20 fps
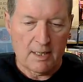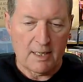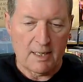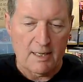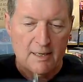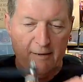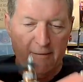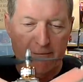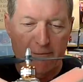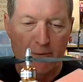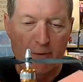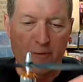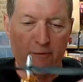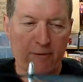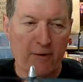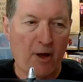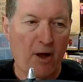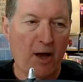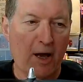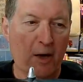uh, for
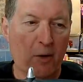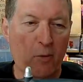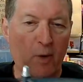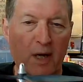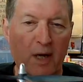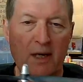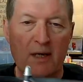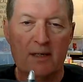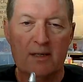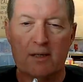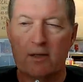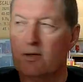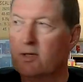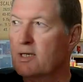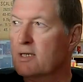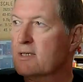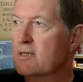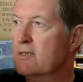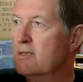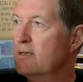flying wings. You
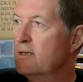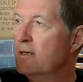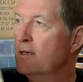just